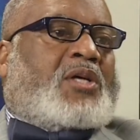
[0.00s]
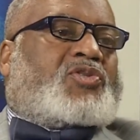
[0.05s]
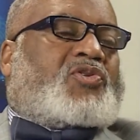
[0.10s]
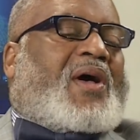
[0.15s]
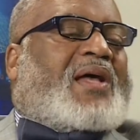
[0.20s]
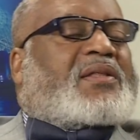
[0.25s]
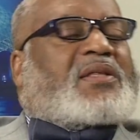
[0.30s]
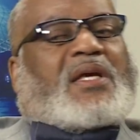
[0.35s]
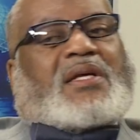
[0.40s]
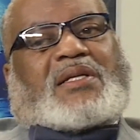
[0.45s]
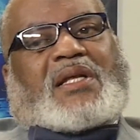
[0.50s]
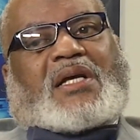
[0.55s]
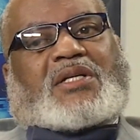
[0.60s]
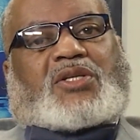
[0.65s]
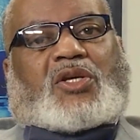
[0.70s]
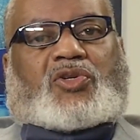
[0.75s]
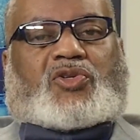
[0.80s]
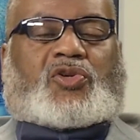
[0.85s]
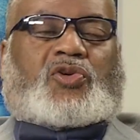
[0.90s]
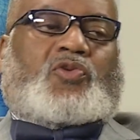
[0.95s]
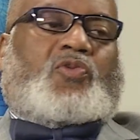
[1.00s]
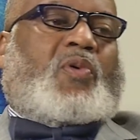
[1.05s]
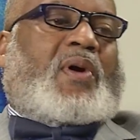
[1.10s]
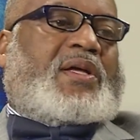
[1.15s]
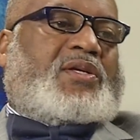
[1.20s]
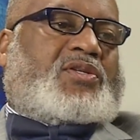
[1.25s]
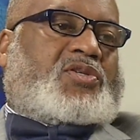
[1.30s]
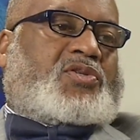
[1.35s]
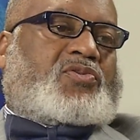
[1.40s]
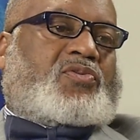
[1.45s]
So I think that's a two-way
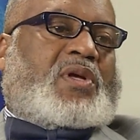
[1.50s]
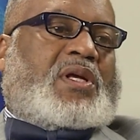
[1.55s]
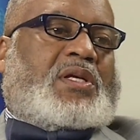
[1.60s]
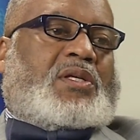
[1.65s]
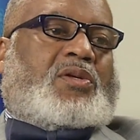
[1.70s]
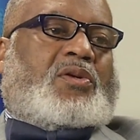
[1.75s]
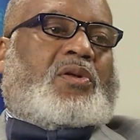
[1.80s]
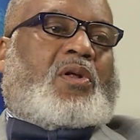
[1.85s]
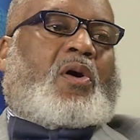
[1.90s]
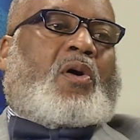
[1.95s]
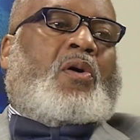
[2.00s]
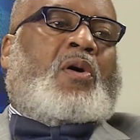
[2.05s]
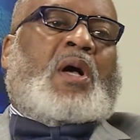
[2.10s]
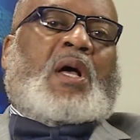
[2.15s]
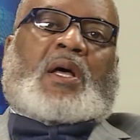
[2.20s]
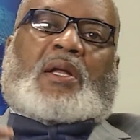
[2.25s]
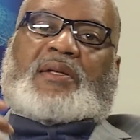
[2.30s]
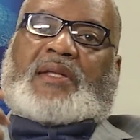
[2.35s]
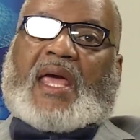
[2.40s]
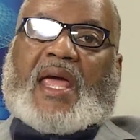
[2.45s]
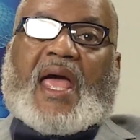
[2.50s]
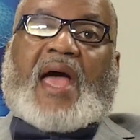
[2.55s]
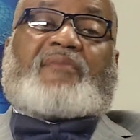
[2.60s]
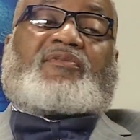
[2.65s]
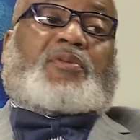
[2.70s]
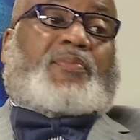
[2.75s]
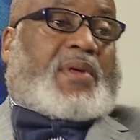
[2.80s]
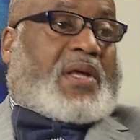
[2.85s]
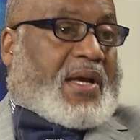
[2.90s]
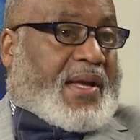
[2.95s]
street. You know, they have
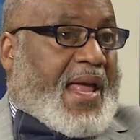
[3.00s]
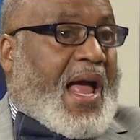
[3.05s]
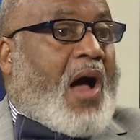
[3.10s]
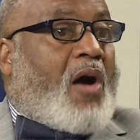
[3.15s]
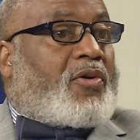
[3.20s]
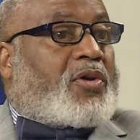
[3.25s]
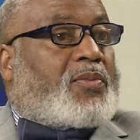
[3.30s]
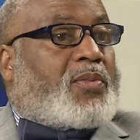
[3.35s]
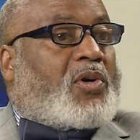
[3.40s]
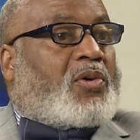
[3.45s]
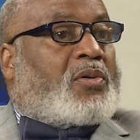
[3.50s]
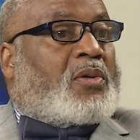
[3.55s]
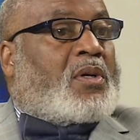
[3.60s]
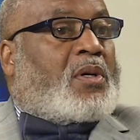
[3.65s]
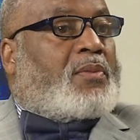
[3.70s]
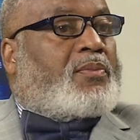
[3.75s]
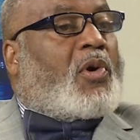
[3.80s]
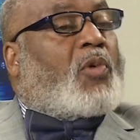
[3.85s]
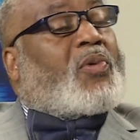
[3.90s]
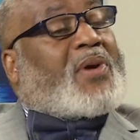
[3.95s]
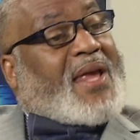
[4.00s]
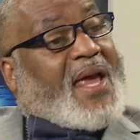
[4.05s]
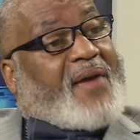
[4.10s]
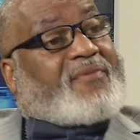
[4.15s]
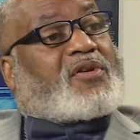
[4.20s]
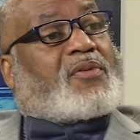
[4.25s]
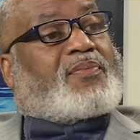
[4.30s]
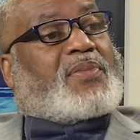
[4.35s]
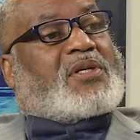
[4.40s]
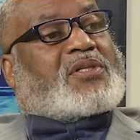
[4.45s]
to be accountable, but we have
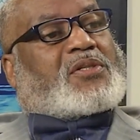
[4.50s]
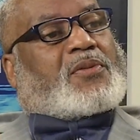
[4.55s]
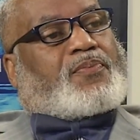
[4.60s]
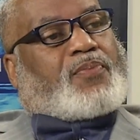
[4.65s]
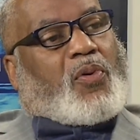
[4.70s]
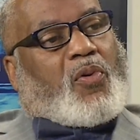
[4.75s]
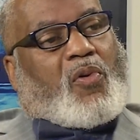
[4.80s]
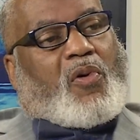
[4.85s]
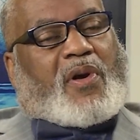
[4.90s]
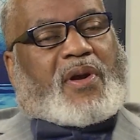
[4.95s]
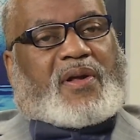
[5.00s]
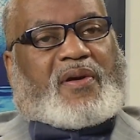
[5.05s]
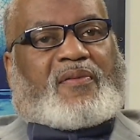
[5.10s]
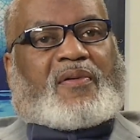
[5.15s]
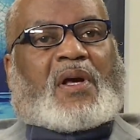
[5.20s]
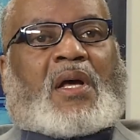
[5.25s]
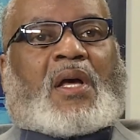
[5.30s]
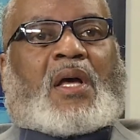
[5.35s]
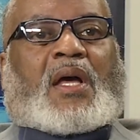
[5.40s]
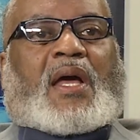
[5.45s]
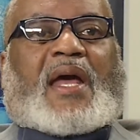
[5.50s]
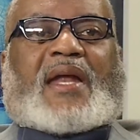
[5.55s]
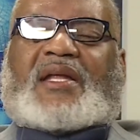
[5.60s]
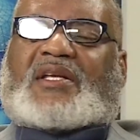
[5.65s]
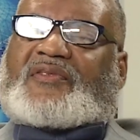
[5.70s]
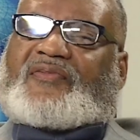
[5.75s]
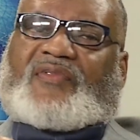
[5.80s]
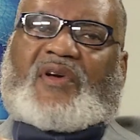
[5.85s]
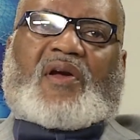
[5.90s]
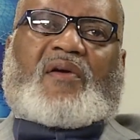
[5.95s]
to be supportive. And it's
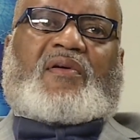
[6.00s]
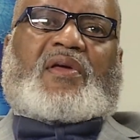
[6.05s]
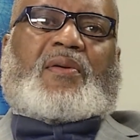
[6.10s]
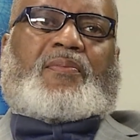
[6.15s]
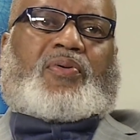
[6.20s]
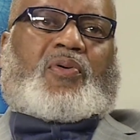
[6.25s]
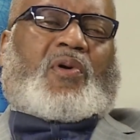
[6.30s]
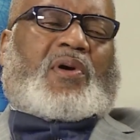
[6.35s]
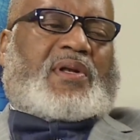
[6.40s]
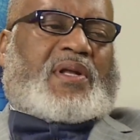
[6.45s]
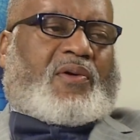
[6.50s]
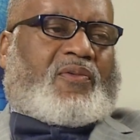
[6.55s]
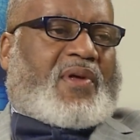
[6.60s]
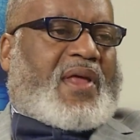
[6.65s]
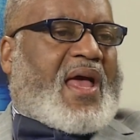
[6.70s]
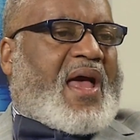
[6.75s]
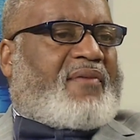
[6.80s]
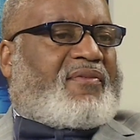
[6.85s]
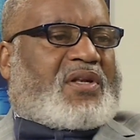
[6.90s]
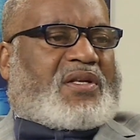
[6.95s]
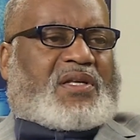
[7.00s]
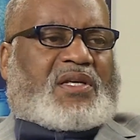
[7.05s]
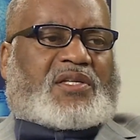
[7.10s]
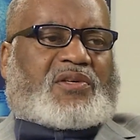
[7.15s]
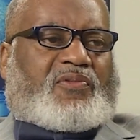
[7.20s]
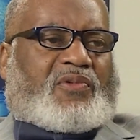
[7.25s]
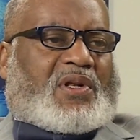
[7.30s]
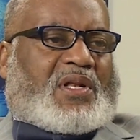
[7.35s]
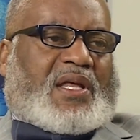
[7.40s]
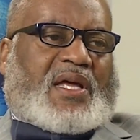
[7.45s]
very important that we have a
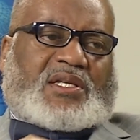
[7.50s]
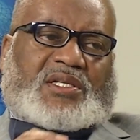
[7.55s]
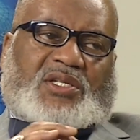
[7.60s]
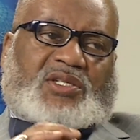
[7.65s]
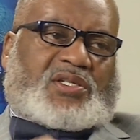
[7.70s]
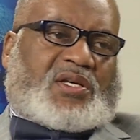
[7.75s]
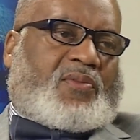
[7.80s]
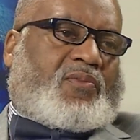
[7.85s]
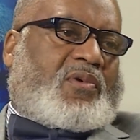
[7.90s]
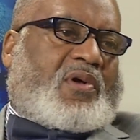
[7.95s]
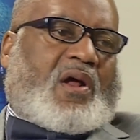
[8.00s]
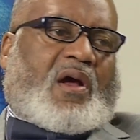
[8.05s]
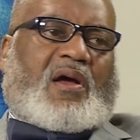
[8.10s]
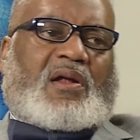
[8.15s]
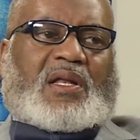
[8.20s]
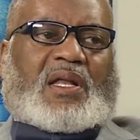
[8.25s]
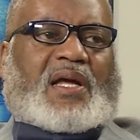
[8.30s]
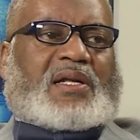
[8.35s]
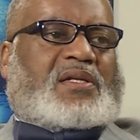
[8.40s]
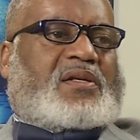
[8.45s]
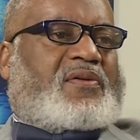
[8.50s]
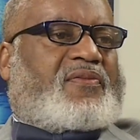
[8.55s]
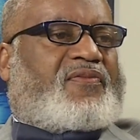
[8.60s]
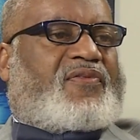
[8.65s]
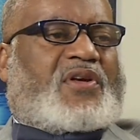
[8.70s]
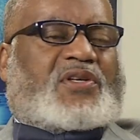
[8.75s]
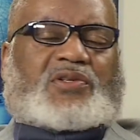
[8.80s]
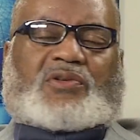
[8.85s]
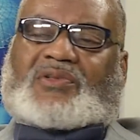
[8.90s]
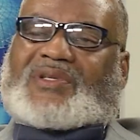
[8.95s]
decent relationship with our elected
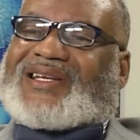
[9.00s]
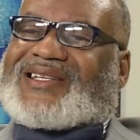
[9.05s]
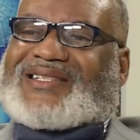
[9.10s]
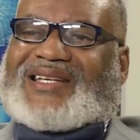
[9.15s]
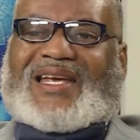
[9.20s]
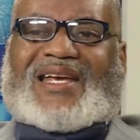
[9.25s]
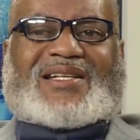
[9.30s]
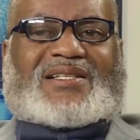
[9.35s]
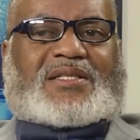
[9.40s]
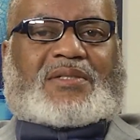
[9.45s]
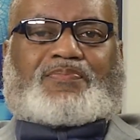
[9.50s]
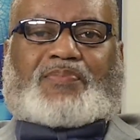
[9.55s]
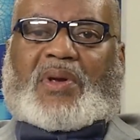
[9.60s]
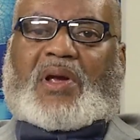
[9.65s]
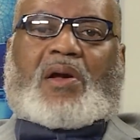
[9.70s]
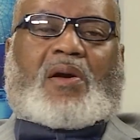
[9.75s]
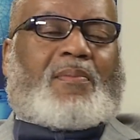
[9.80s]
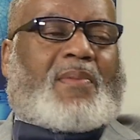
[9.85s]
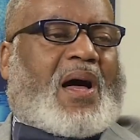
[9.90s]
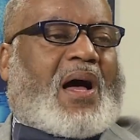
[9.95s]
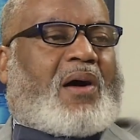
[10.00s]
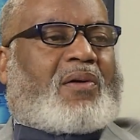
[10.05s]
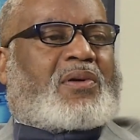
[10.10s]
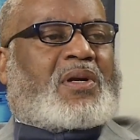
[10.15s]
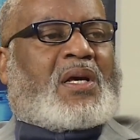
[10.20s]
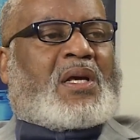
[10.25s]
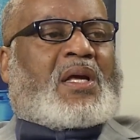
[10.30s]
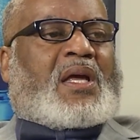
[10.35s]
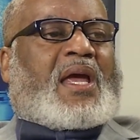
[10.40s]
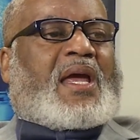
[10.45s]
officials. It's paramount
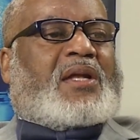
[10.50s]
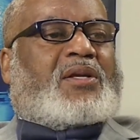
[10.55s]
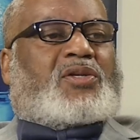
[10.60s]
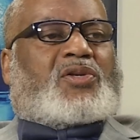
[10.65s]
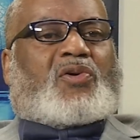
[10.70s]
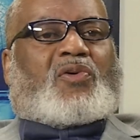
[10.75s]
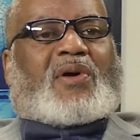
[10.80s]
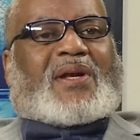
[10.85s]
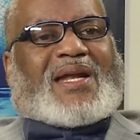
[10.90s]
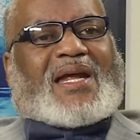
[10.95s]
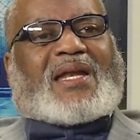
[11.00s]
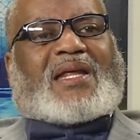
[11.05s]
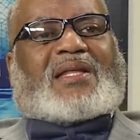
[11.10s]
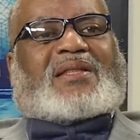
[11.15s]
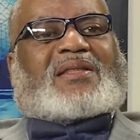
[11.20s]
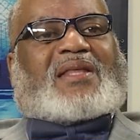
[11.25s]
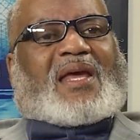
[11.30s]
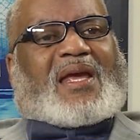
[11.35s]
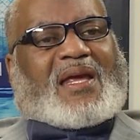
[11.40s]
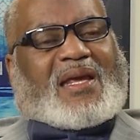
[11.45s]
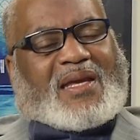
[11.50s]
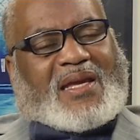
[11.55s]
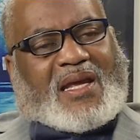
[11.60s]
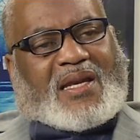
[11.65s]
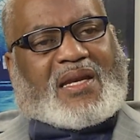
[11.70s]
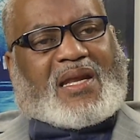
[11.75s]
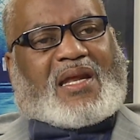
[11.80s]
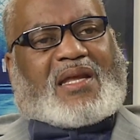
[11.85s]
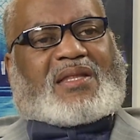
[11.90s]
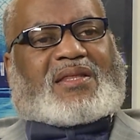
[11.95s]
in doing anything,
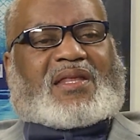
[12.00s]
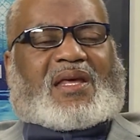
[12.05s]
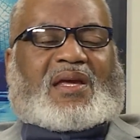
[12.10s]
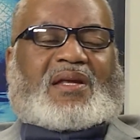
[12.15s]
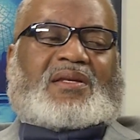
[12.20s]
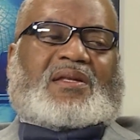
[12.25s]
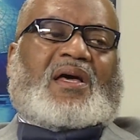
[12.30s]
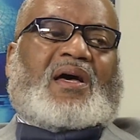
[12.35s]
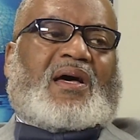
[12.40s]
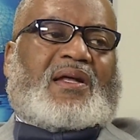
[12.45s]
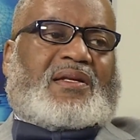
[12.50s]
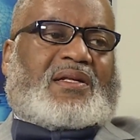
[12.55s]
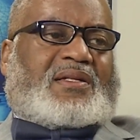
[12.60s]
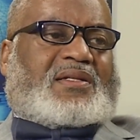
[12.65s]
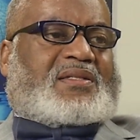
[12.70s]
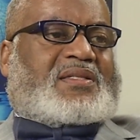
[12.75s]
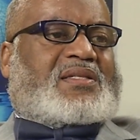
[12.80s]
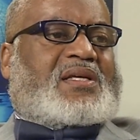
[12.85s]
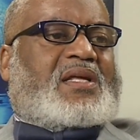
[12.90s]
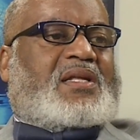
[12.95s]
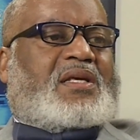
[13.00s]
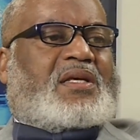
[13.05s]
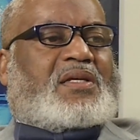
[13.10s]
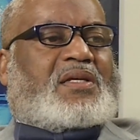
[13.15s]
getting anything done in the city.